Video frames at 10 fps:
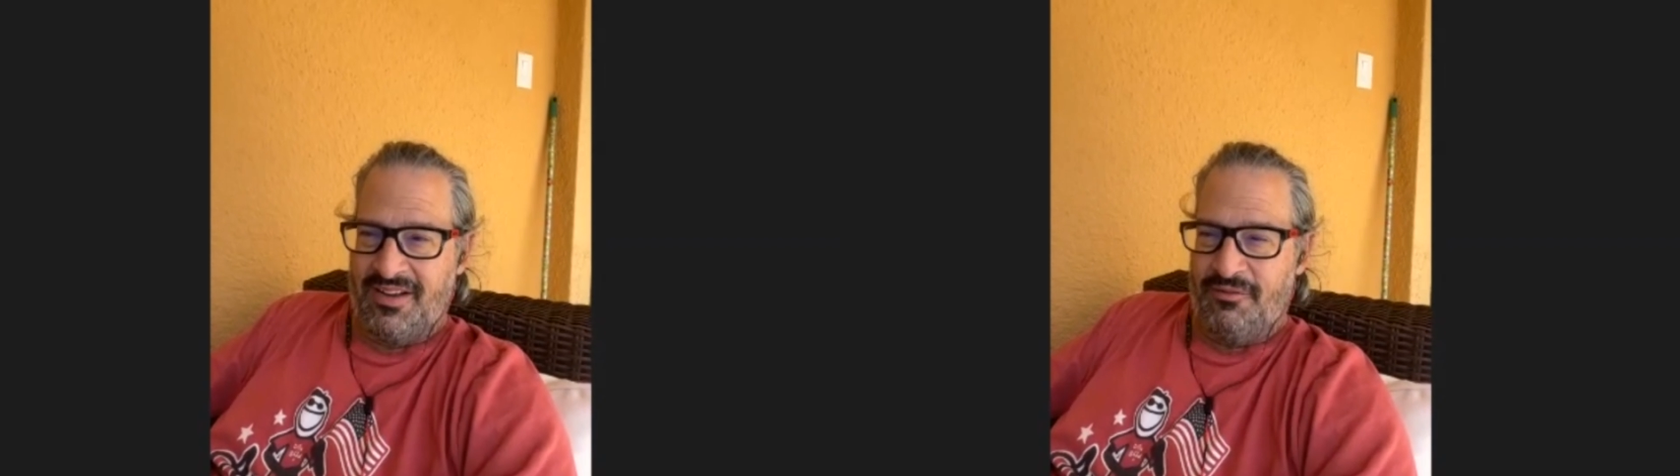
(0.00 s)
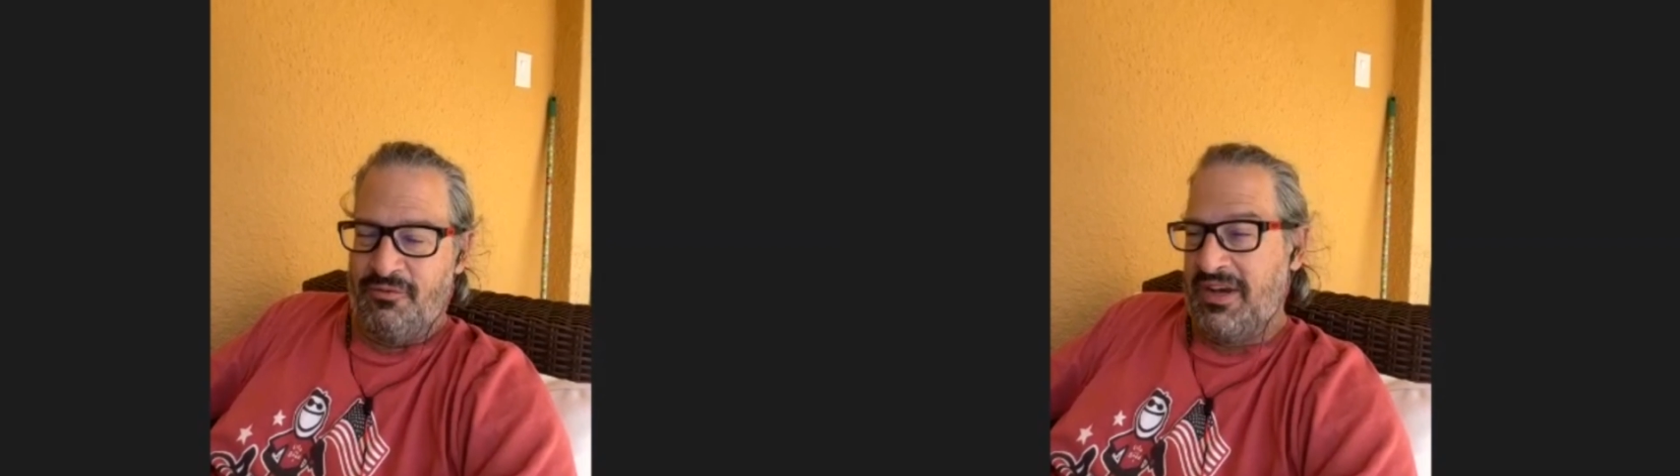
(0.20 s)

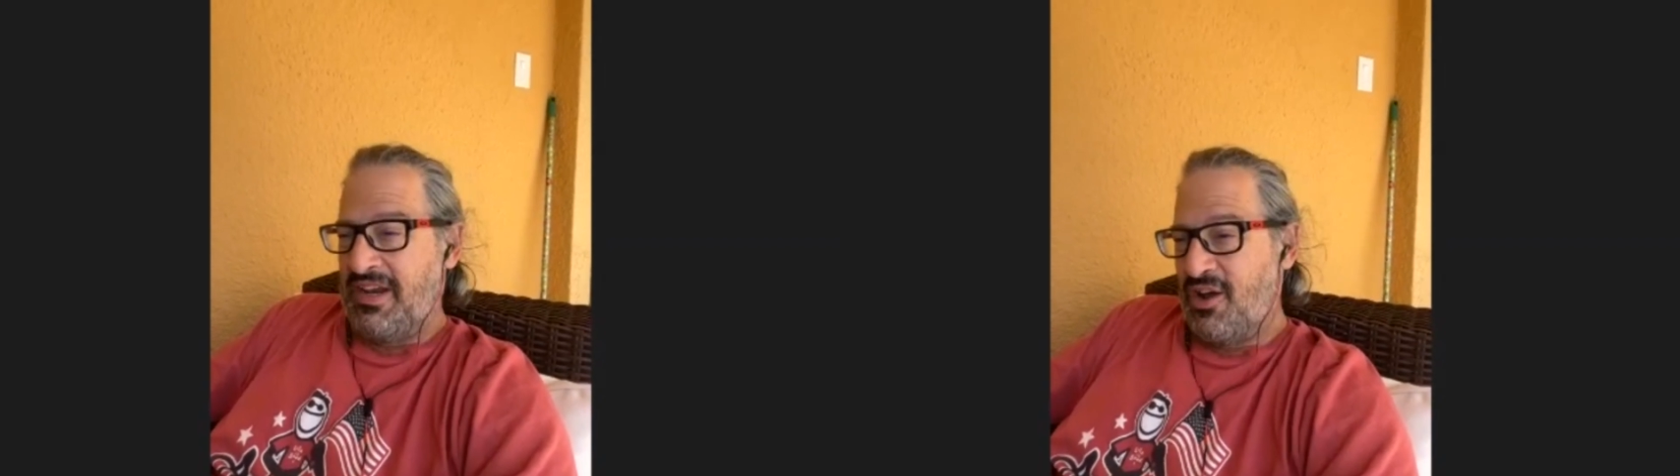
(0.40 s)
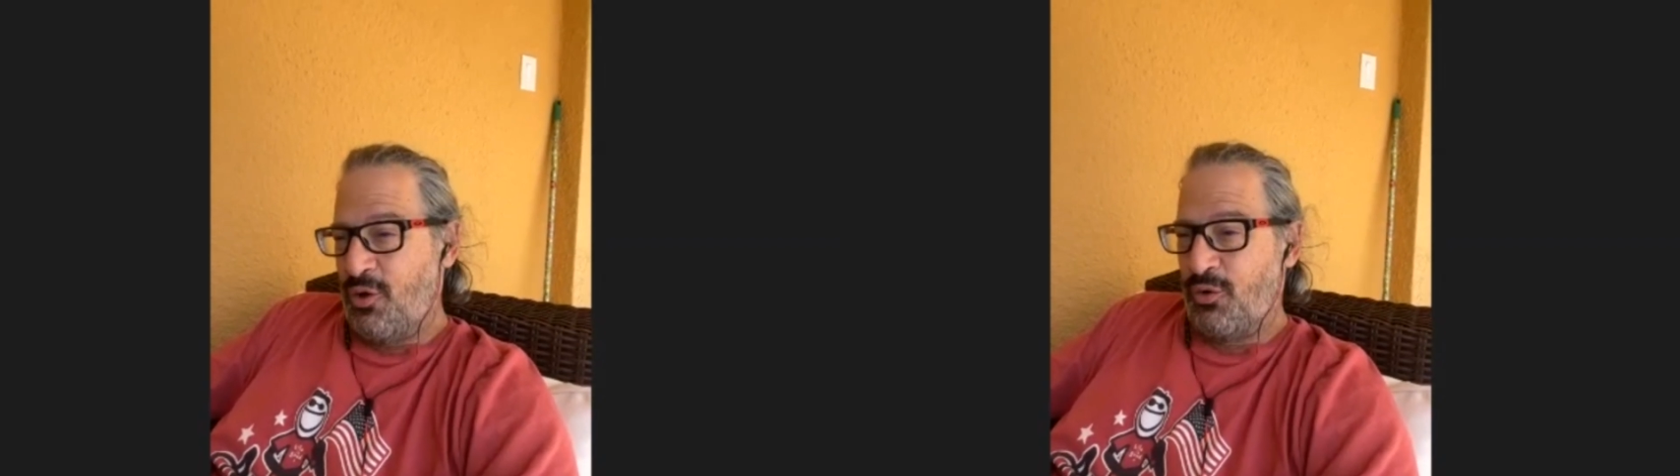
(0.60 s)

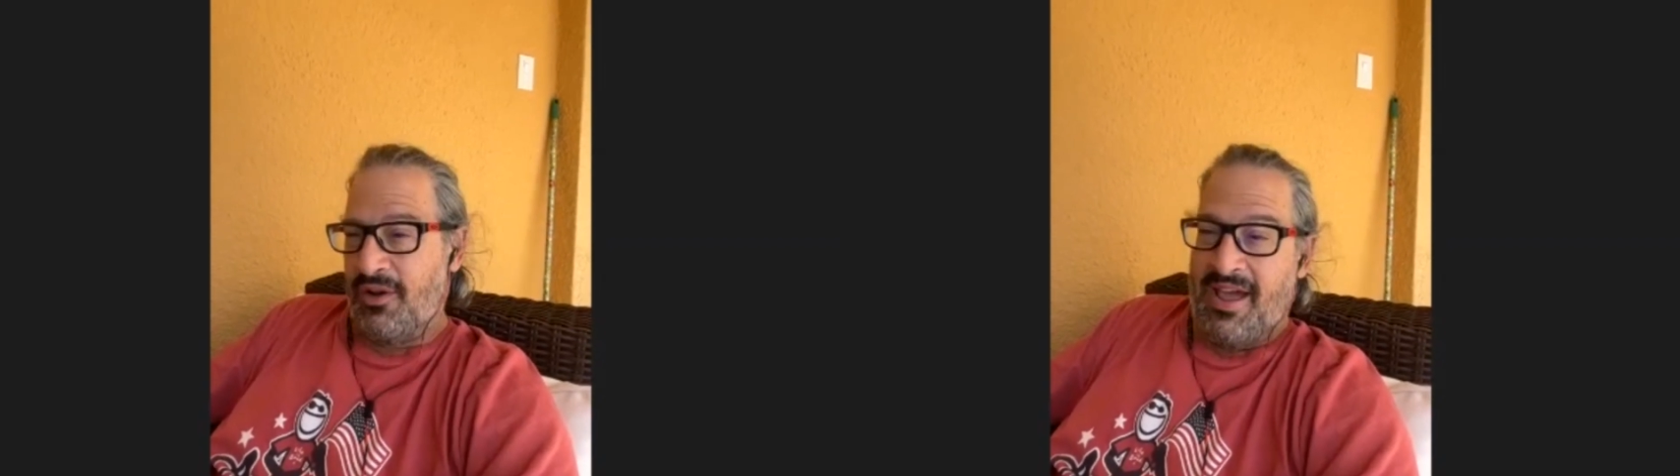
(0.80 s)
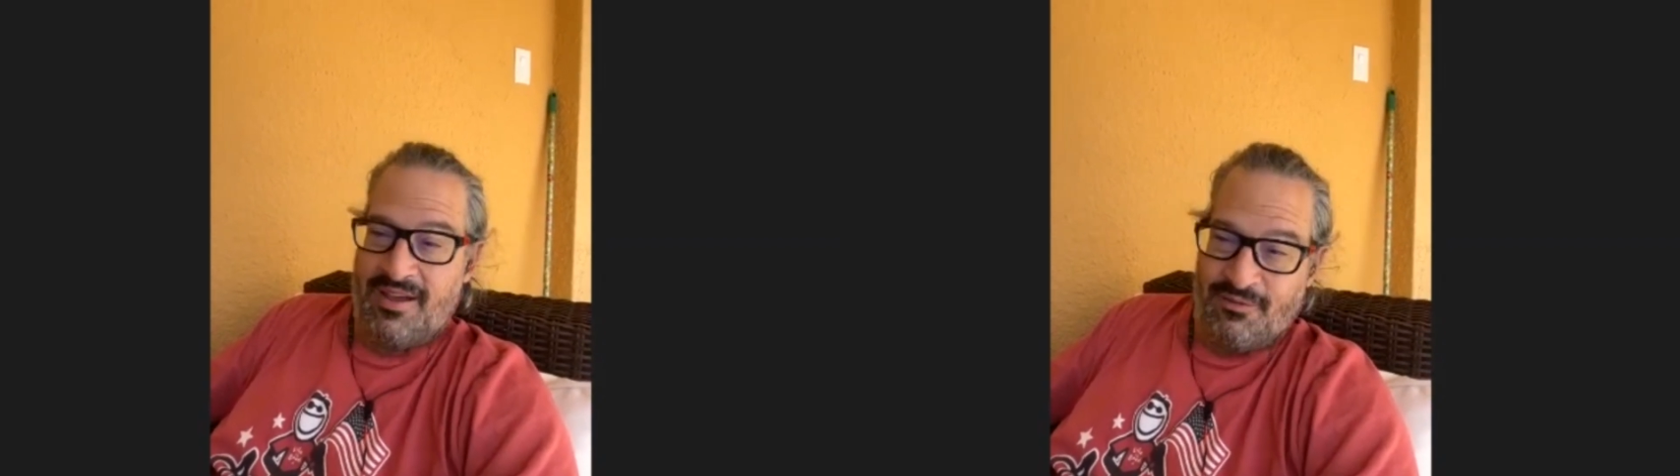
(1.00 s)
video,
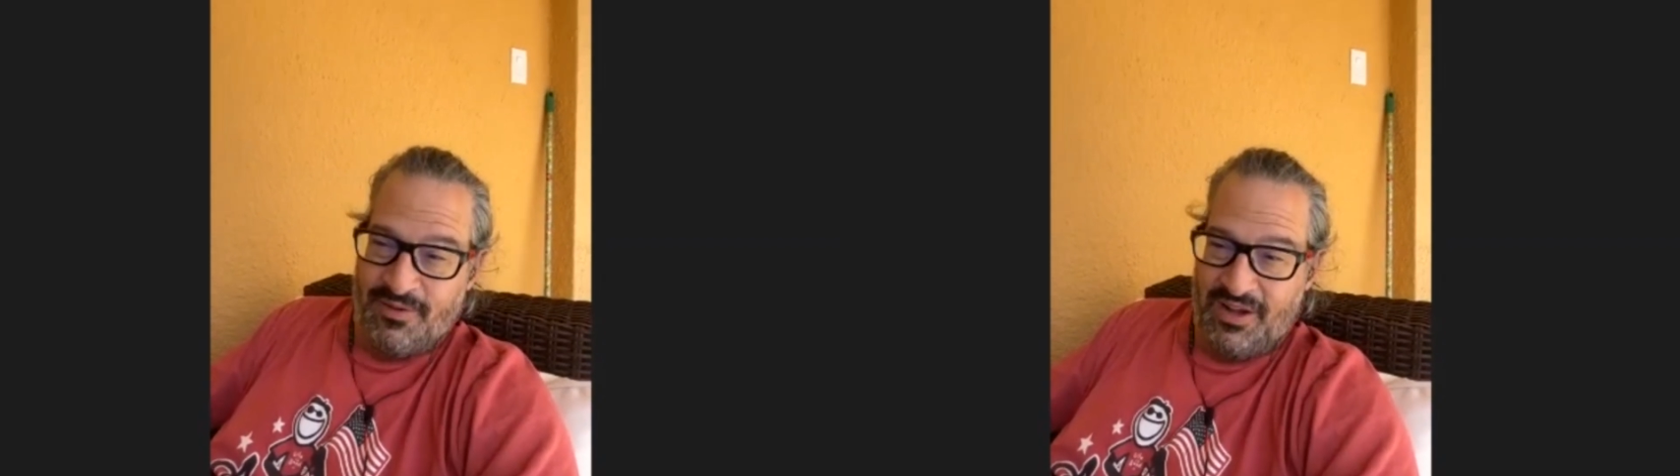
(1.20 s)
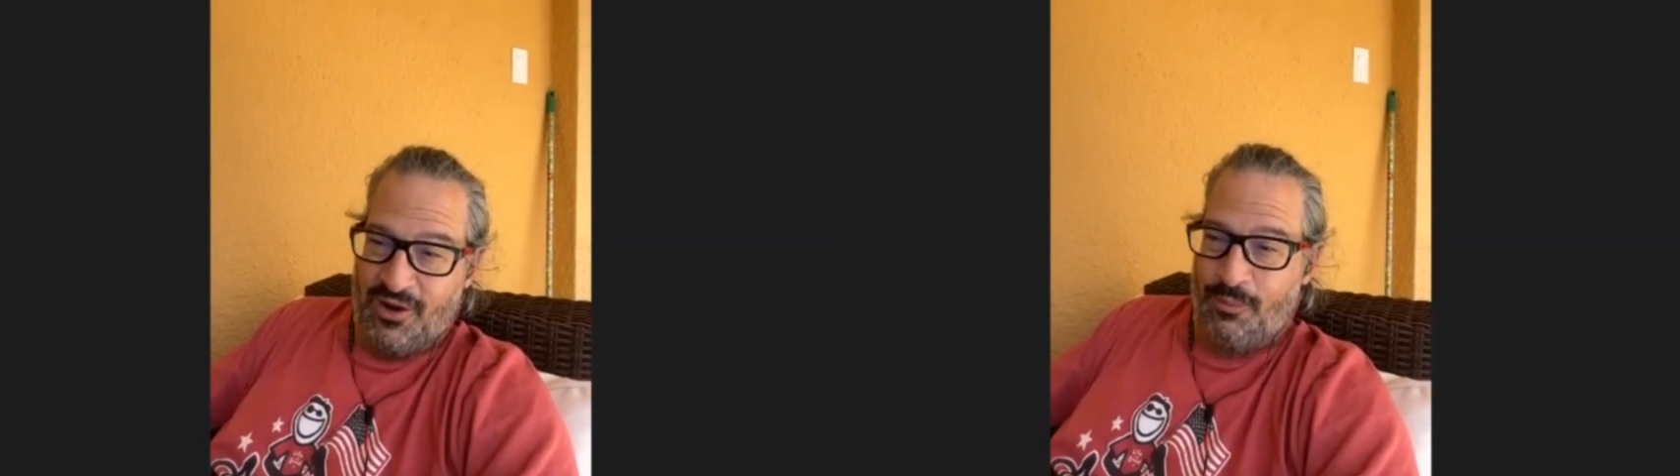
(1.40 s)
live
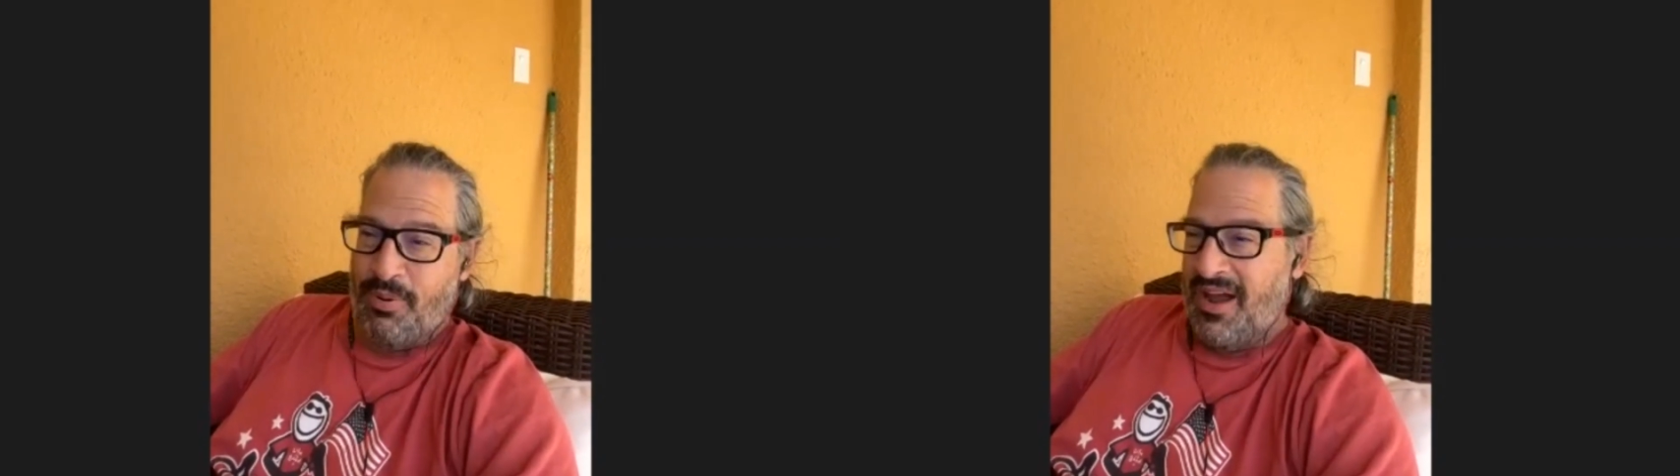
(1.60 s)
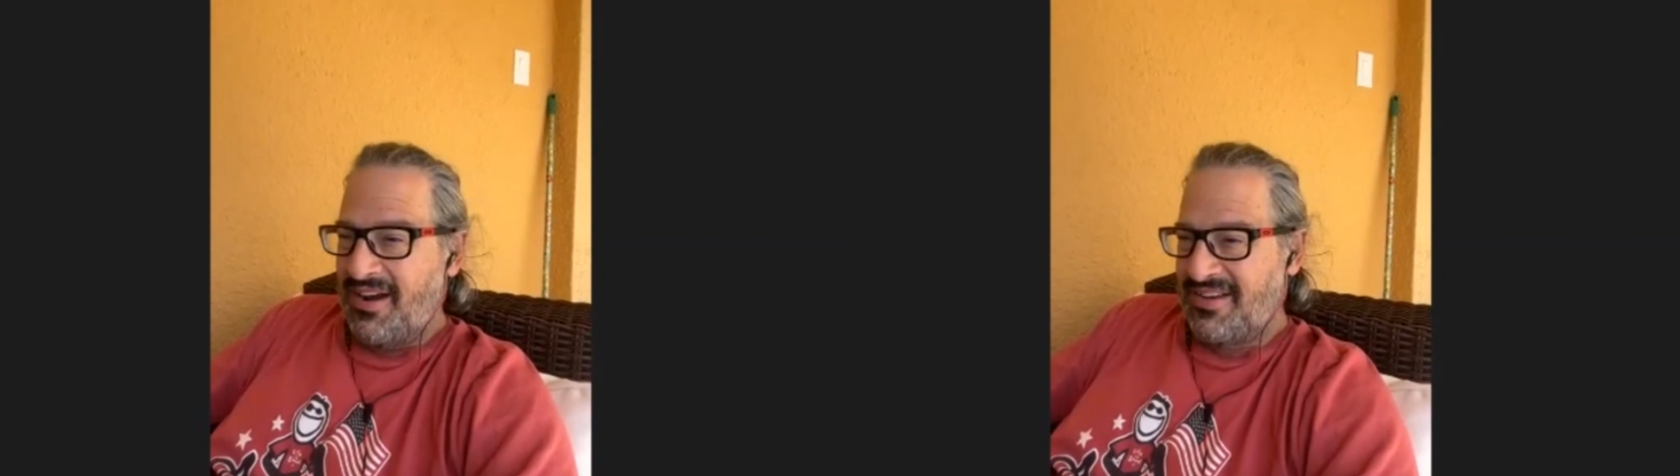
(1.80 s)
video,
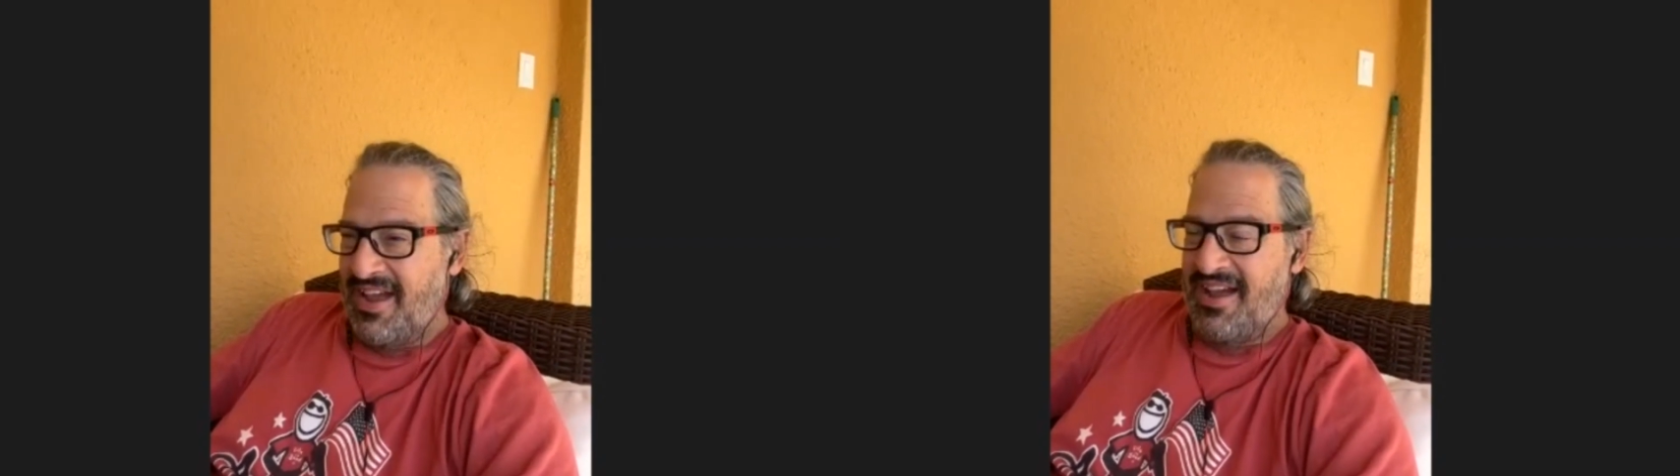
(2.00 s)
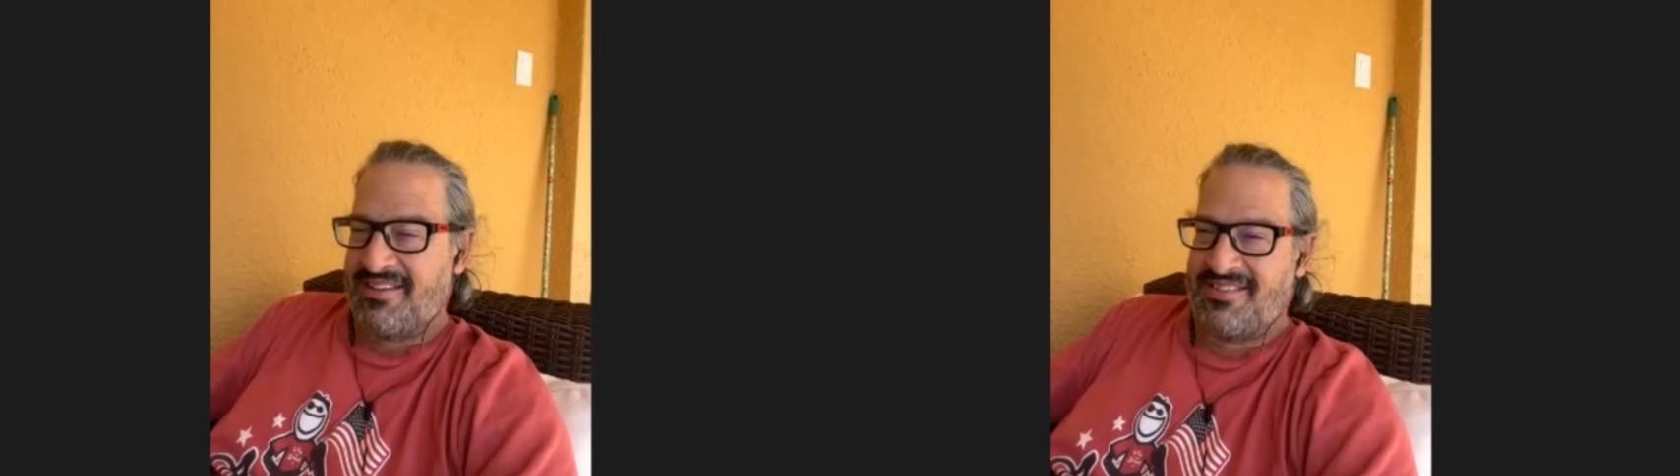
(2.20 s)

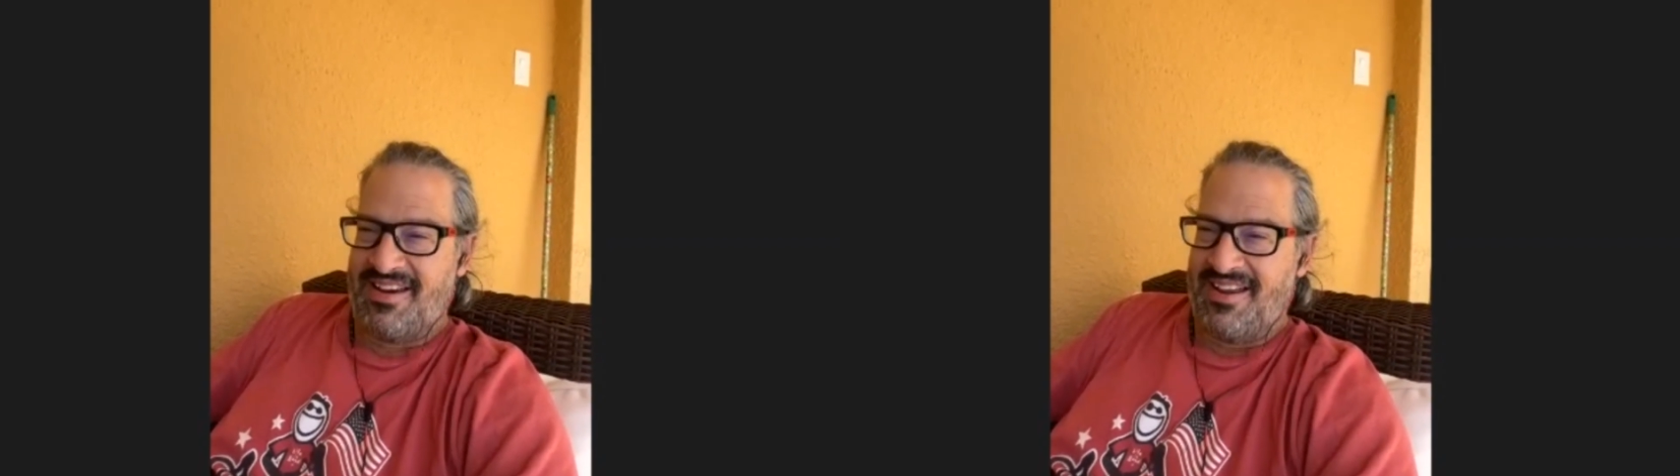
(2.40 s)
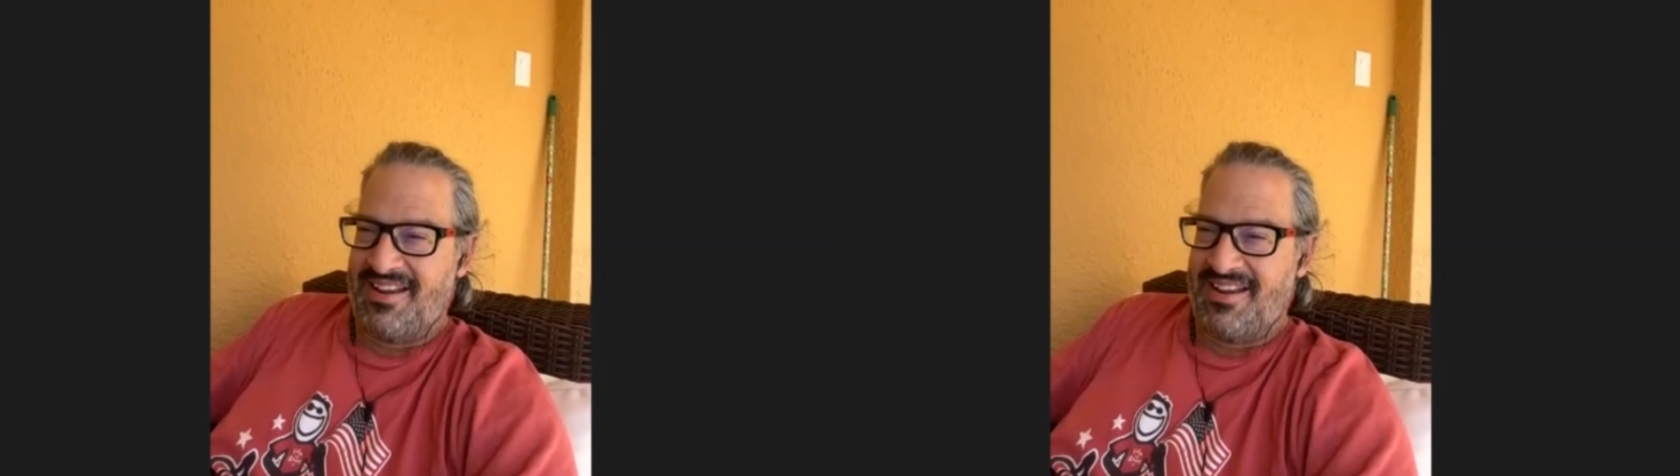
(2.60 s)
podcasting.